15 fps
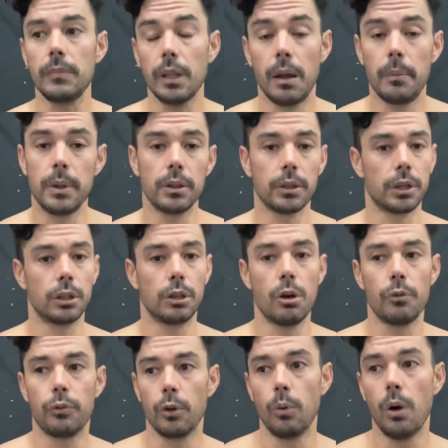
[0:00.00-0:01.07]
I'm either going to go
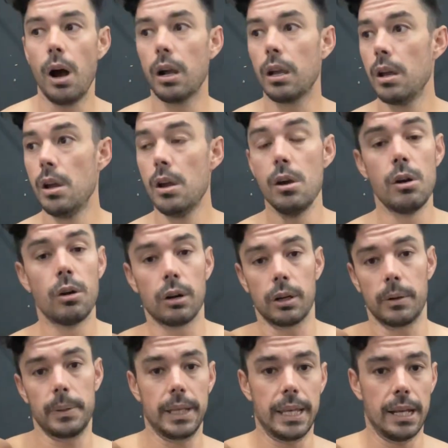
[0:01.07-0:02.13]
for a walk or I'm
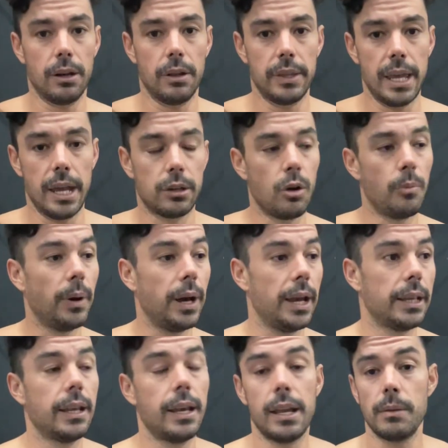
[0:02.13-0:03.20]
going to get on the Echo
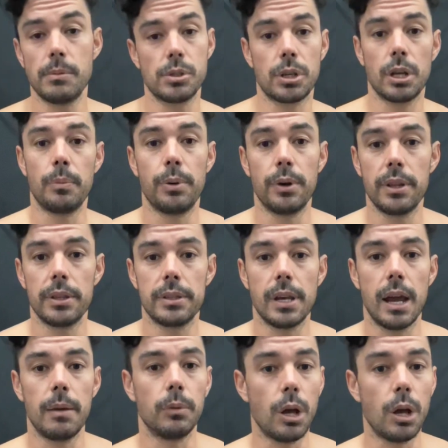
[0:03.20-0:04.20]
bike and I'm just going to put in the time.